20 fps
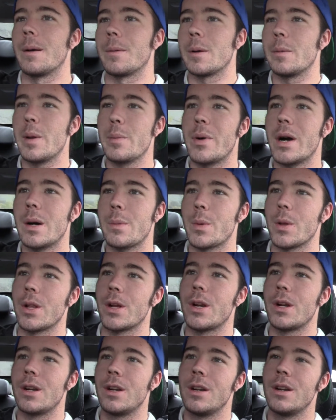I'm gonna be
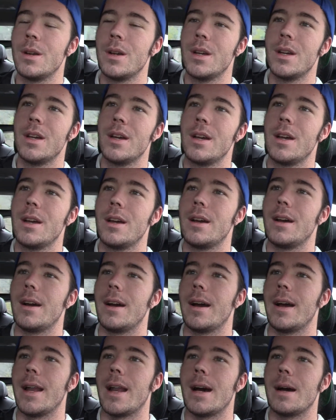popular,
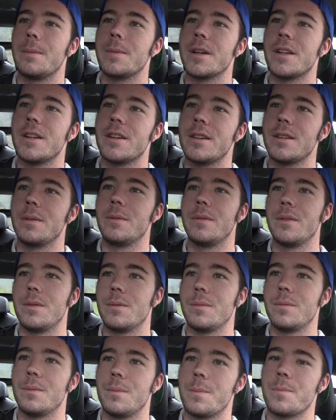and I'm gonna,
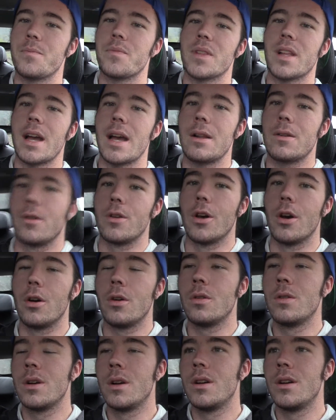I don't know,